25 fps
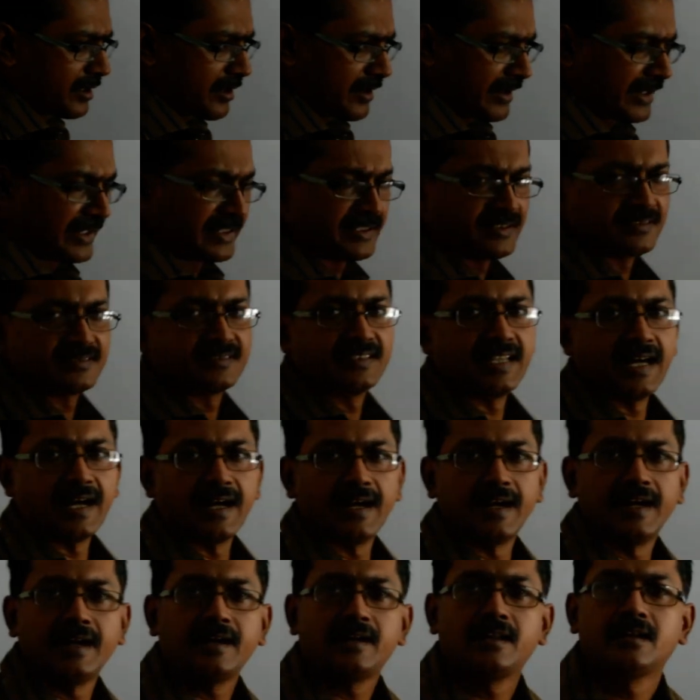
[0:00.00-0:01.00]
train is
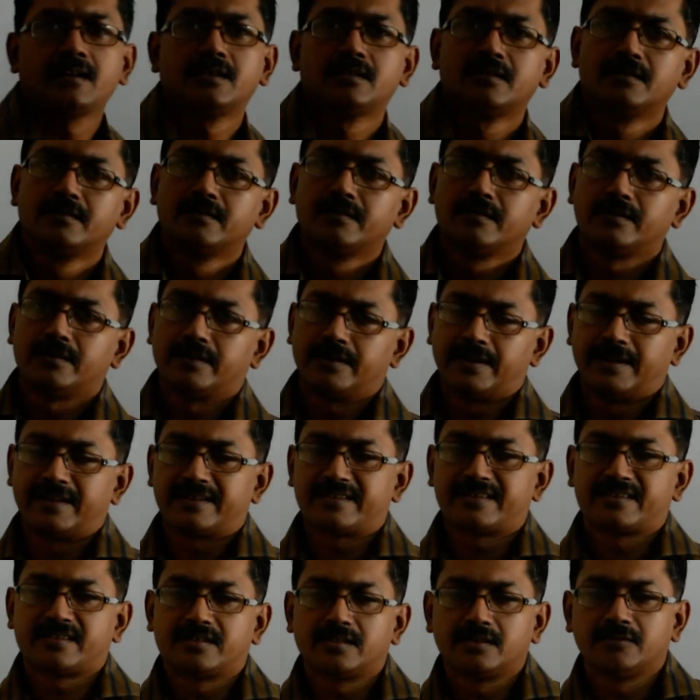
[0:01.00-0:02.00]
that
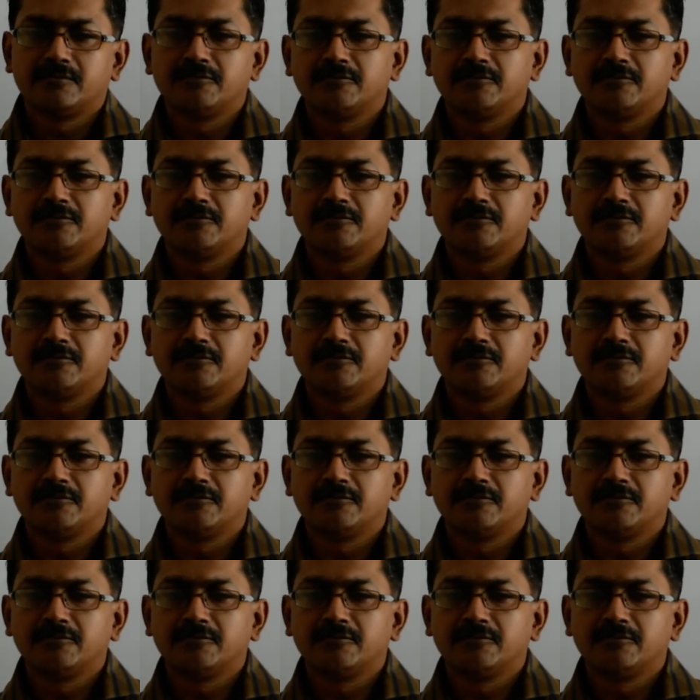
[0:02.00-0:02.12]
its